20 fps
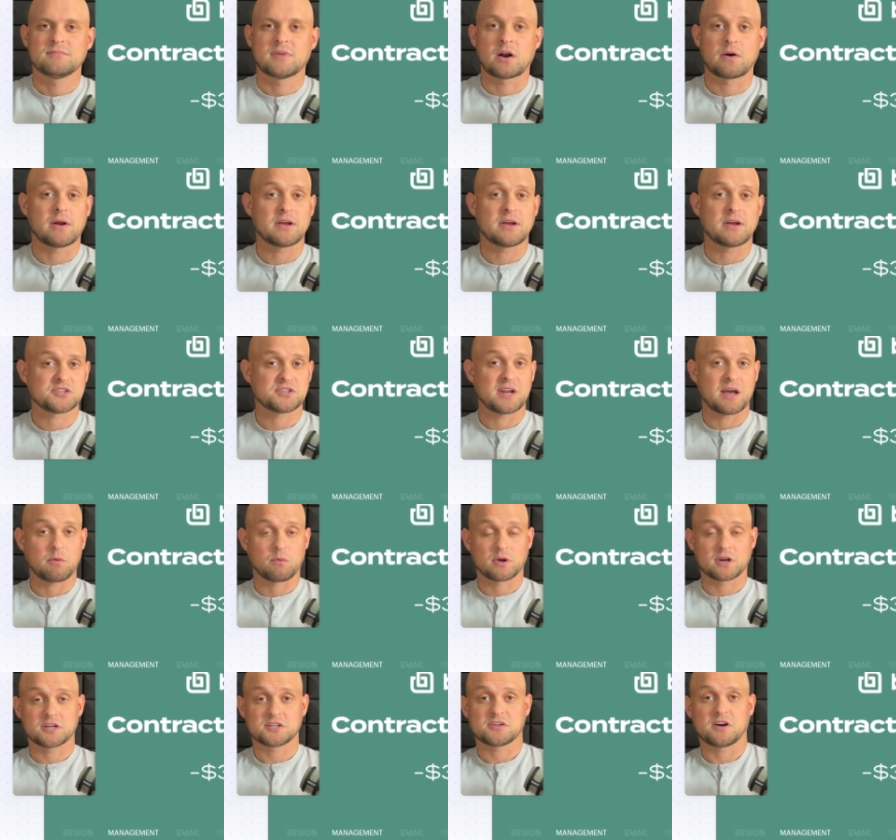All right, so now
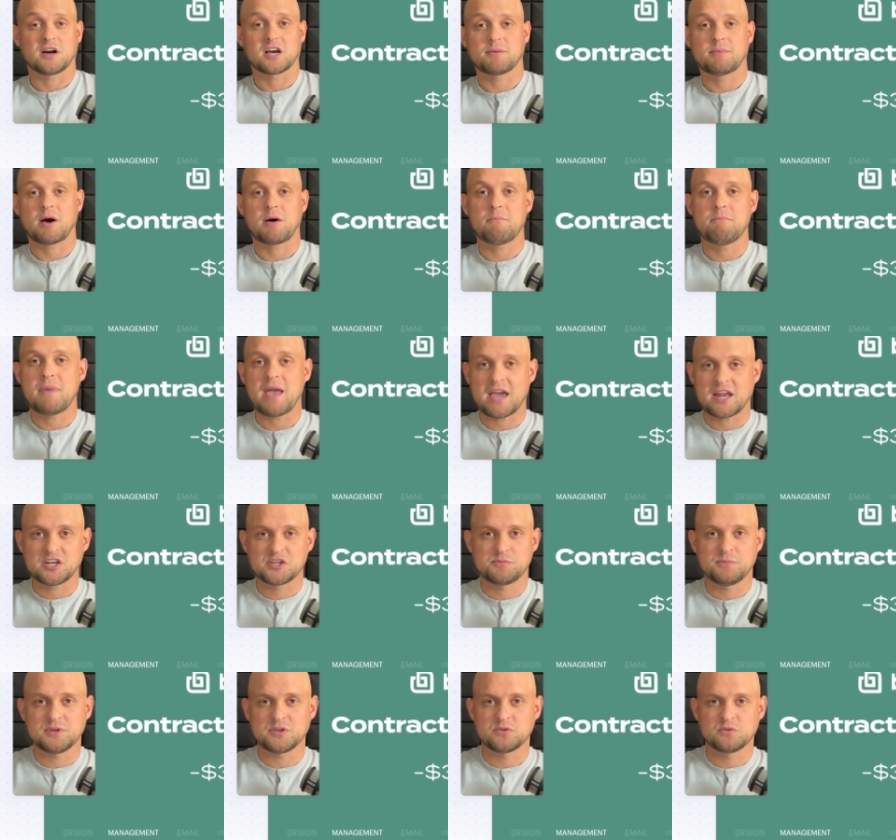we're going to talk about
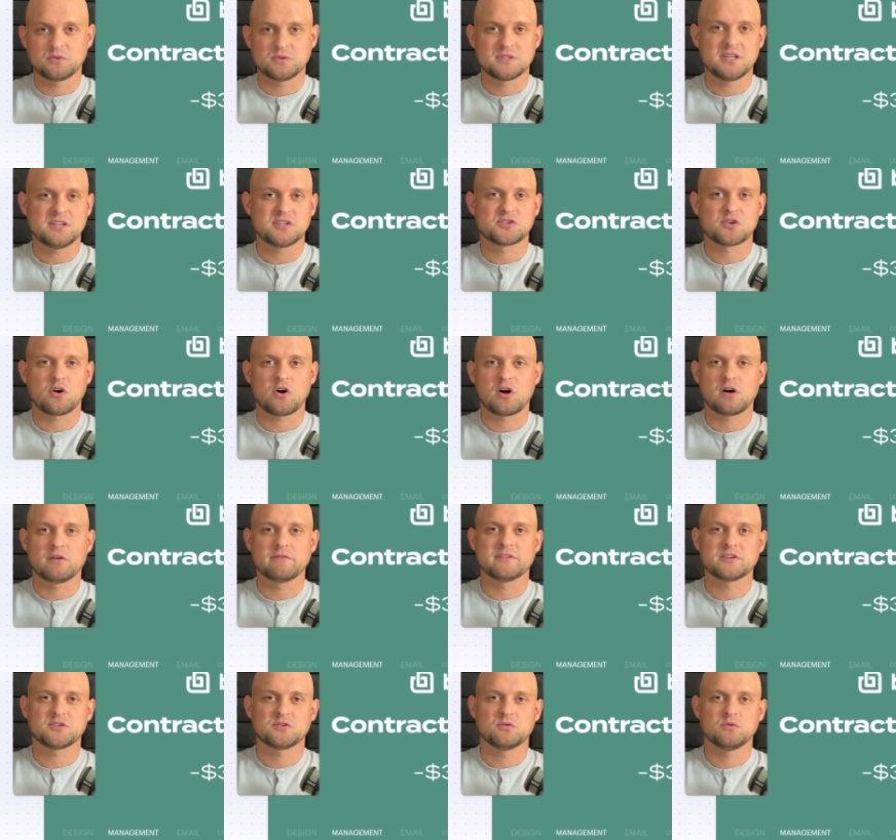management tools. These are
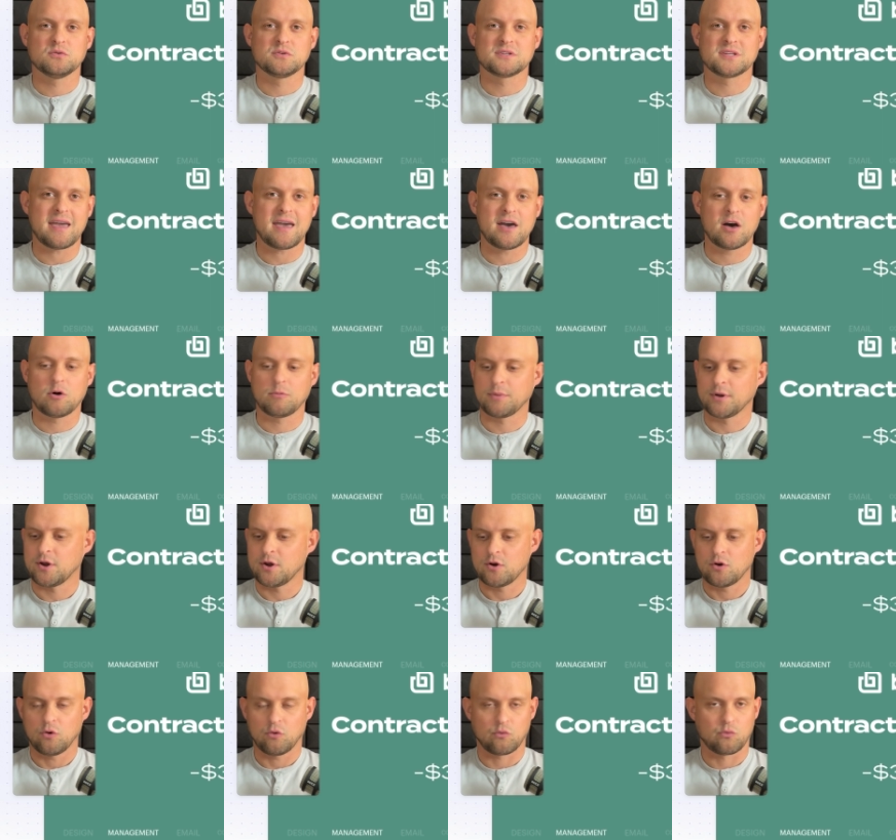all the tools that help
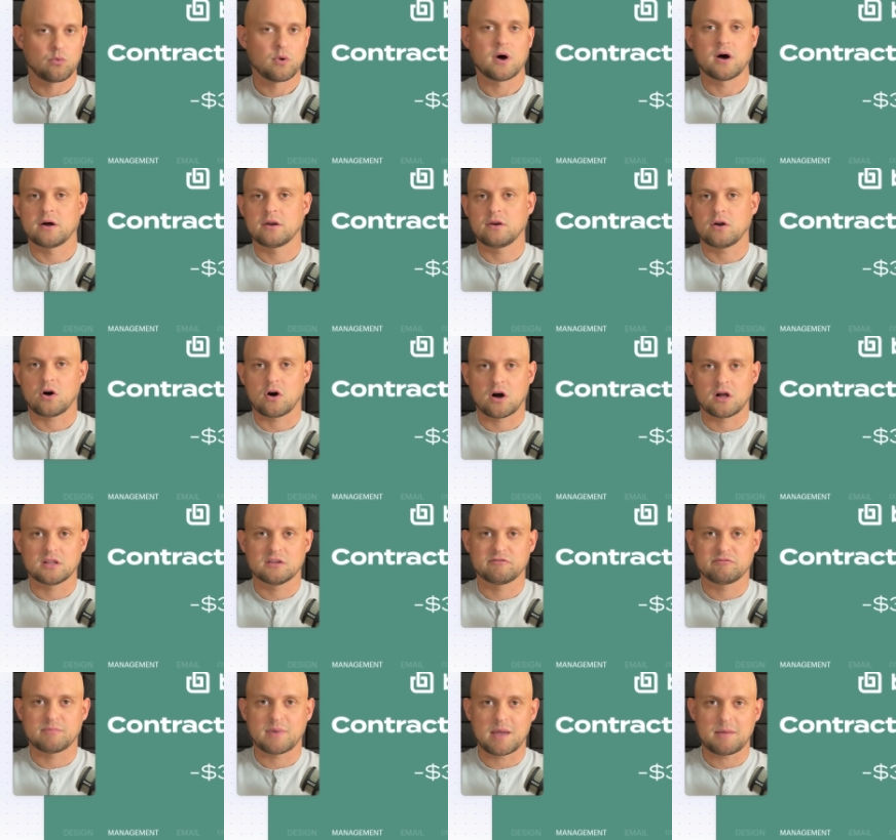run
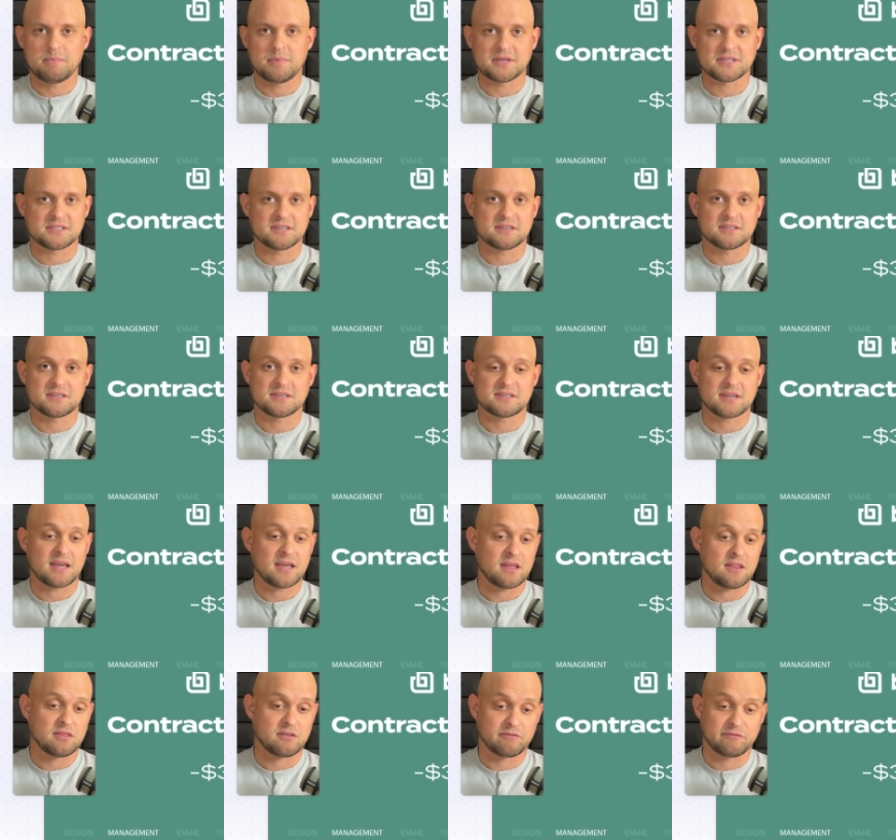all of my businesses.
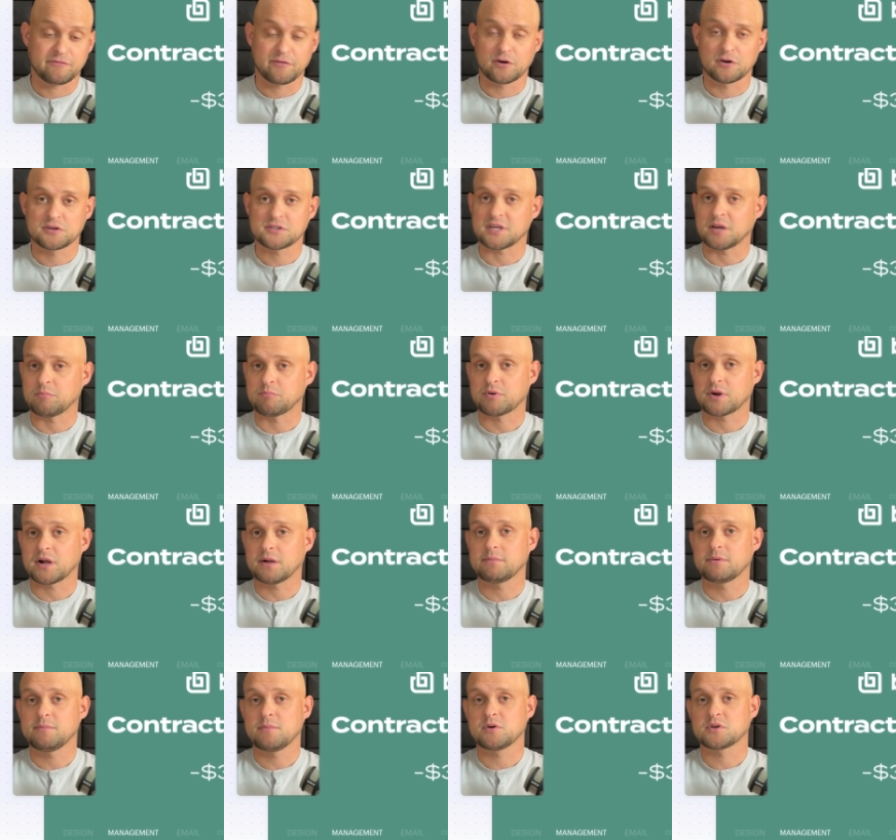And the first and
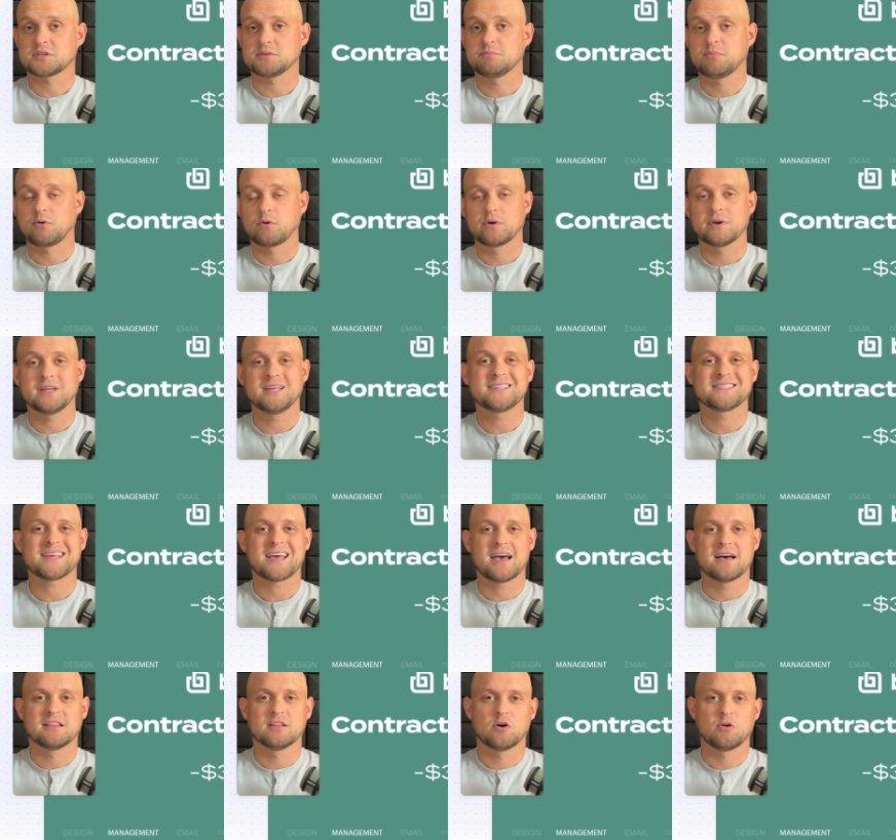probably most important is
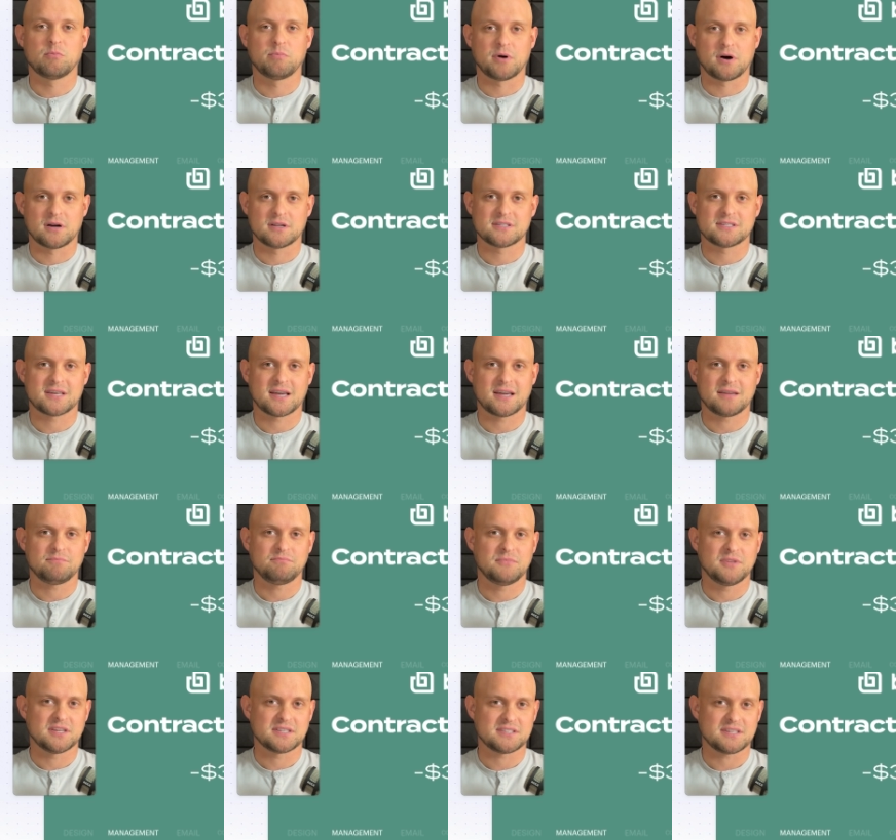Hello Bonsai.
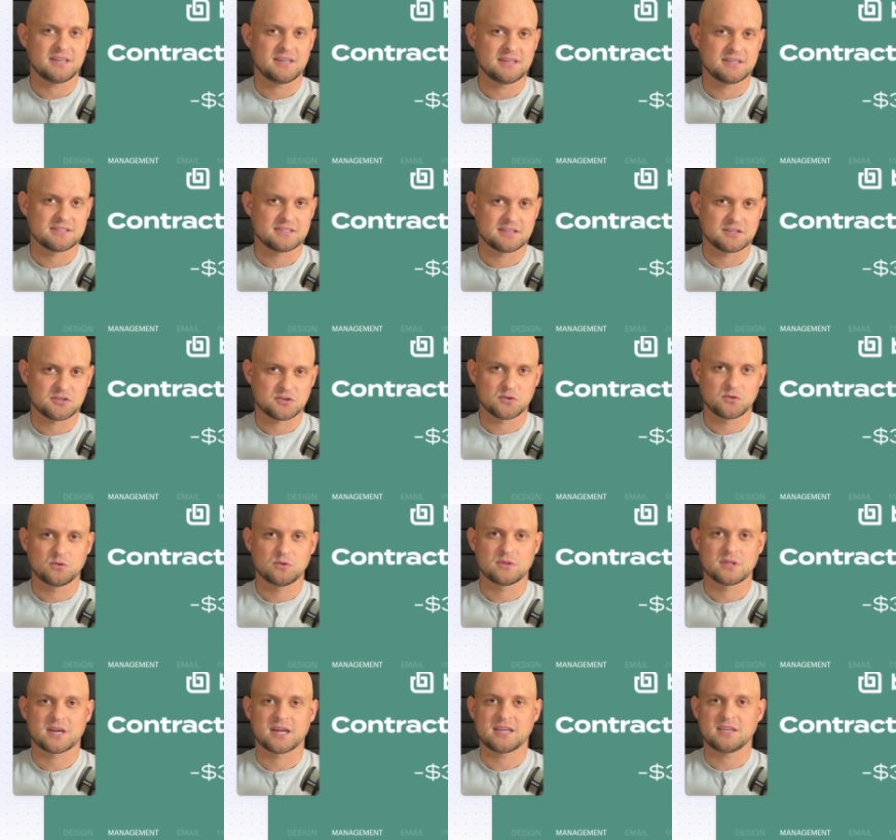This is the
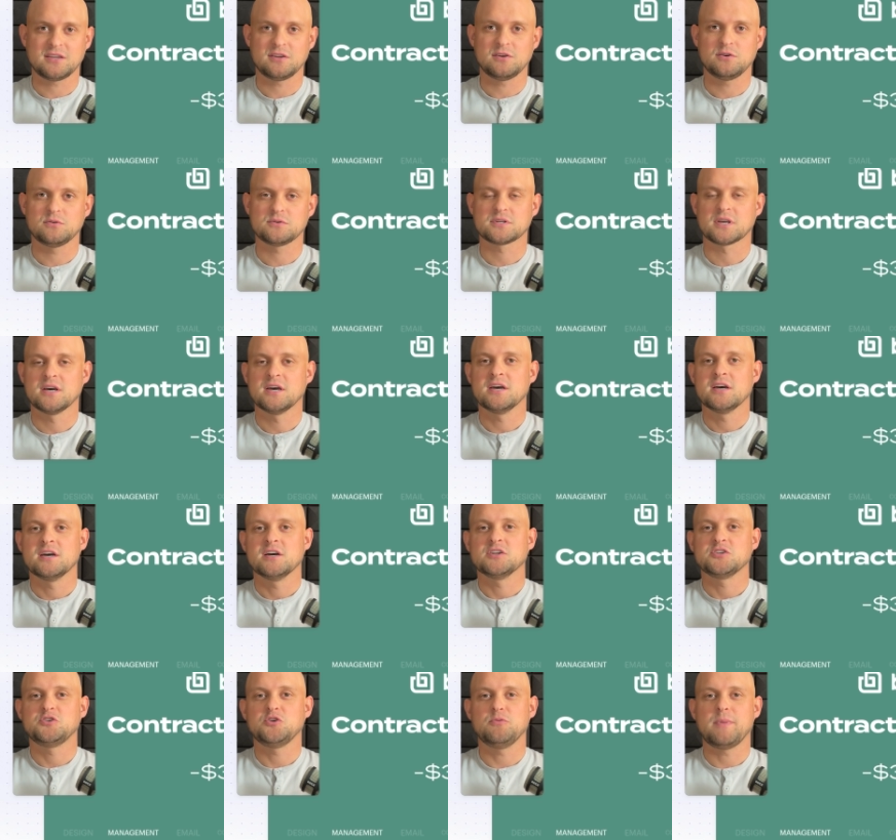tool that I use
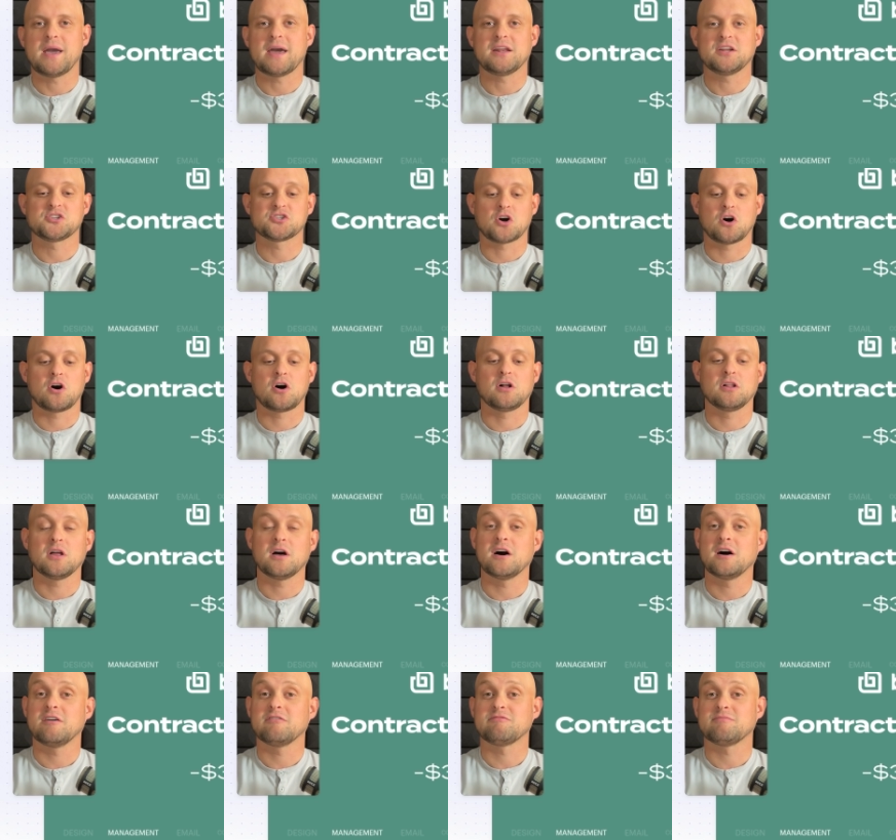to manage
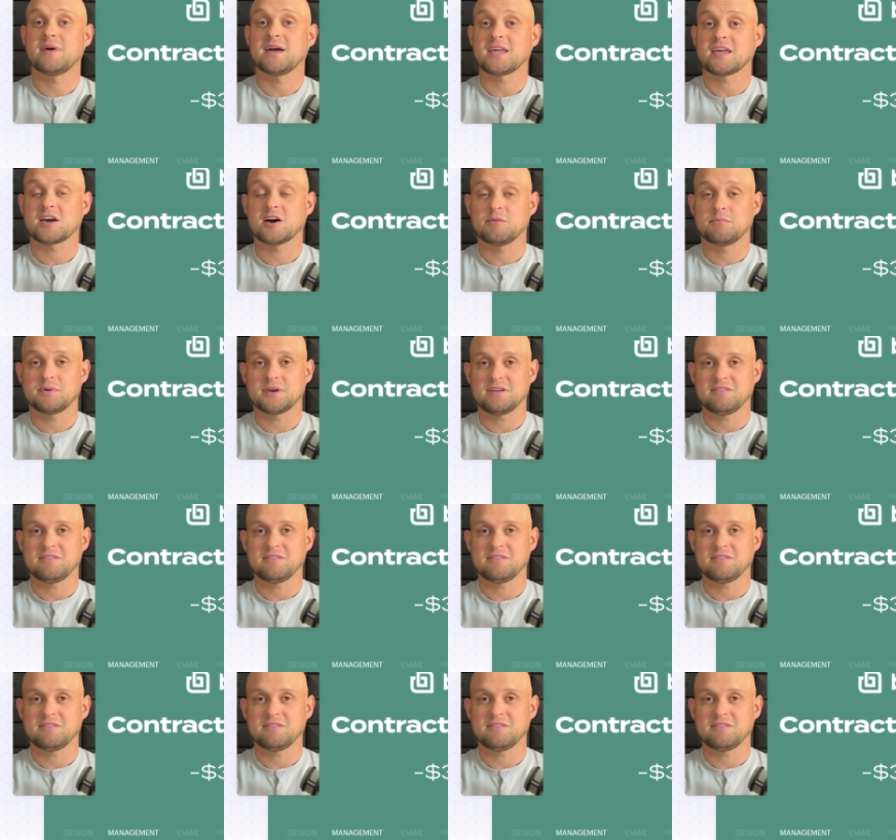all of my company